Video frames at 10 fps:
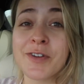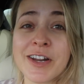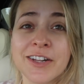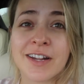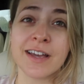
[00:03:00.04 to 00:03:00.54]
been
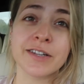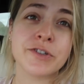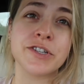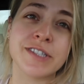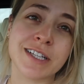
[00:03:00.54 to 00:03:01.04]
really good at like
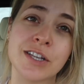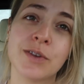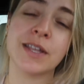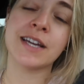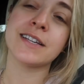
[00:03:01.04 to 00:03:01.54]
introducing
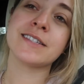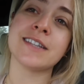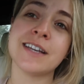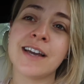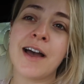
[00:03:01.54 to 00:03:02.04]
new things
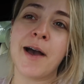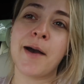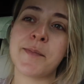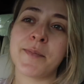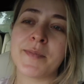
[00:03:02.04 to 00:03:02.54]

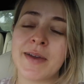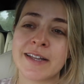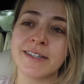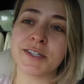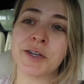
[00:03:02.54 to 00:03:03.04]

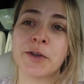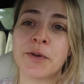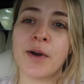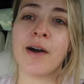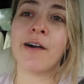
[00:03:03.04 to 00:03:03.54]

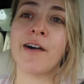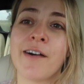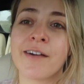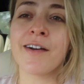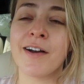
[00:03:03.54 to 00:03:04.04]
into
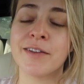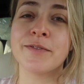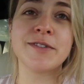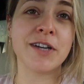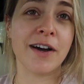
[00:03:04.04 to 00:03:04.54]
our kind of